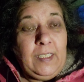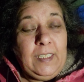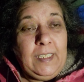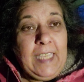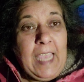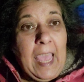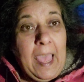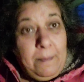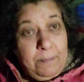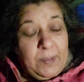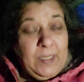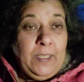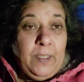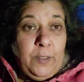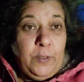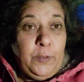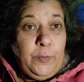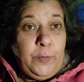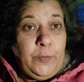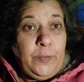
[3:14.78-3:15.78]

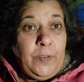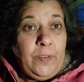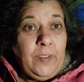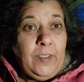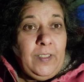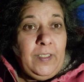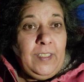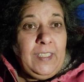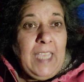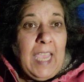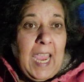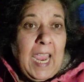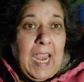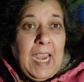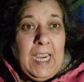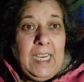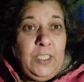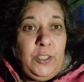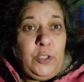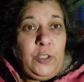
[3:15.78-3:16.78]
captive,
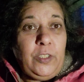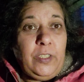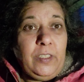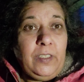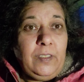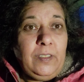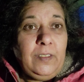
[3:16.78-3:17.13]
caged